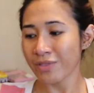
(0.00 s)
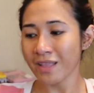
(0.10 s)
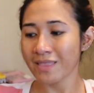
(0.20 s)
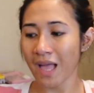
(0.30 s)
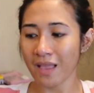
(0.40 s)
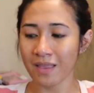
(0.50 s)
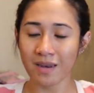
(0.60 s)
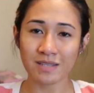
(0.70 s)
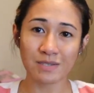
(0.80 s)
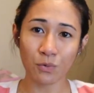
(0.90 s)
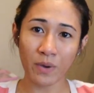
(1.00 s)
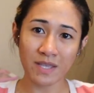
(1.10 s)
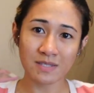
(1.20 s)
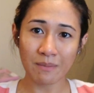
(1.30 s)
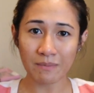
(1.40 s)
think that it is a
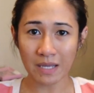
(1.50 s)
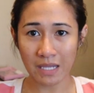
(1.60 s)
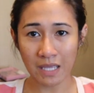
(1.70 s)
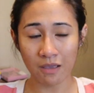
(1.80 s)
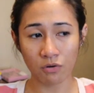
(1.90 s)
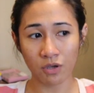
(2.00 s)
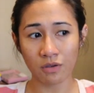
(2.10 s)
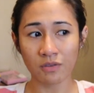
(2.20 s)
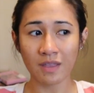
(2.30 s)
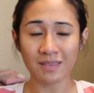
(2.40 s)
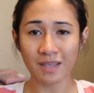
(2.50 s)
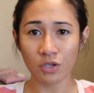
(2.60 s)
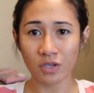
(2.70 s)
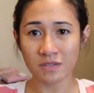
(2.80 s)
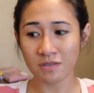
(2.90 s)
waste of money, or you think that
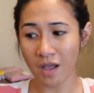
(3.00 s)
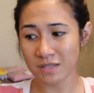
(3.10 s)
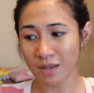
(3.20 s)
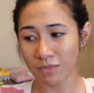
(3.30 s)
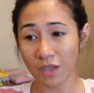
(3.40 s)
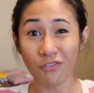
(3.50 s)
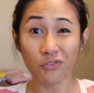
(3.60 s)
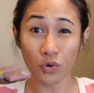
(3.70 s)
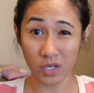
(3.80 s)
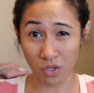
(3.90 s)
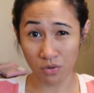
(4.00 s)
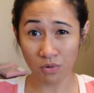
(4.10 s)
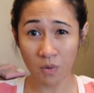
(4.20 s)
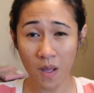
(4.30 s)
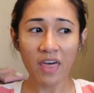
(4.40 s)
it's not something for
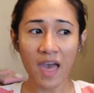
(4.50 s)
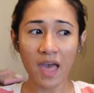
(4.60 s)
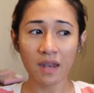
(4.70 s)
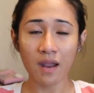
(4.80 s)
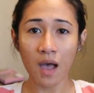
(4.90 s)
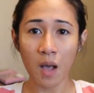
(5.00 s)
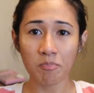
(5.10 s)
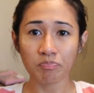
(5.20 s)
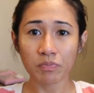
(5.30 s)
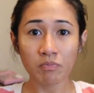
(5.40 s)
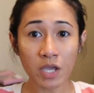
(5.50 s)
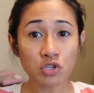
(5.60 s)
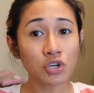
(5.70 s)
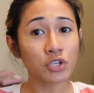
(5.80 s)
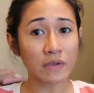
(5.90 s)
you, then make
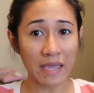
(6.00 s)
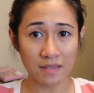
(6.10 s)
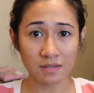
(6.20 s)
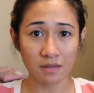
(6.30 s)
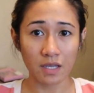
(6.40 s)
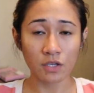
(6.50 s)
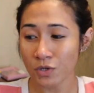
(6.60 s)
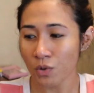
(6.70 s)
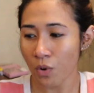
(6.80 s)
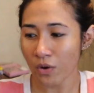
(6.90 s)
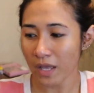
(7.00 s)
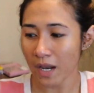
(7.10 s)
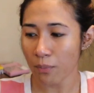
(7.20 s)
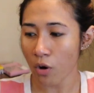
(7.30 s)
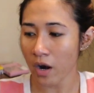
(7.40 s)
sure you cancel it, so you won't
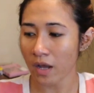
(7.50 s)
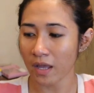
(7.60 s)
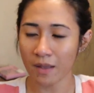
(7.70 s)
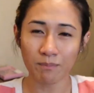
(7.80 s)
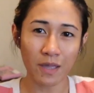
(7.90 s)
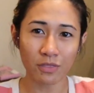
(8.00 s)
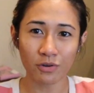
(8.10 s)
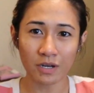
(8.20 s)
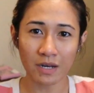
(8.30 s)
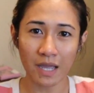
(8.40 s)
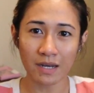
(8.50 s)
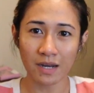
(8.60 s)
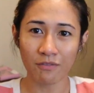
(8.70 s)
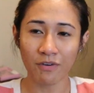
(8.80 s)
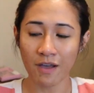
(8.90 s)
get a product and pay
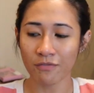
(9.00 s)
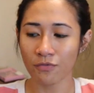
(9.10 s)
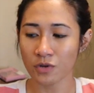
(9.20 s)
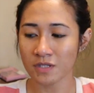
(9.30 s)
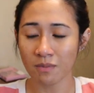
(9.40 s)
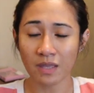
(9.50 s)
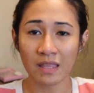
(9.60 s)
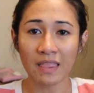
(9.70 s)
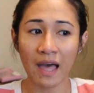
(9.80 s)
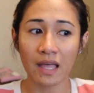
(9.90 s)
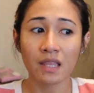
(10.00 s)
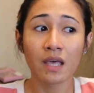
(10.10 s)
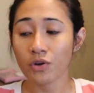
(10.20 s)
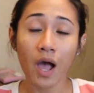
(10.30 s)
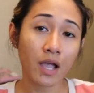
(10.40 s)
$39.95 for something that
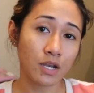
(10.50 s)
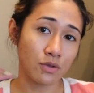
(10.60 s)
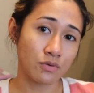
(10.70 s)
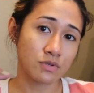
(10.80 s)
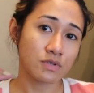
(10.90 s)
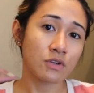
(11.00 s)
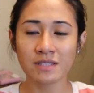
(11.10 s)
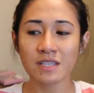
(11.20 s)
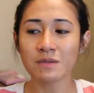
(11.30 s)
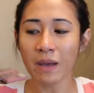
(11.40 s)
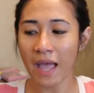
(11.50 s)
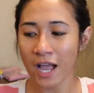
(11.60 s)
you're not going to use. This is my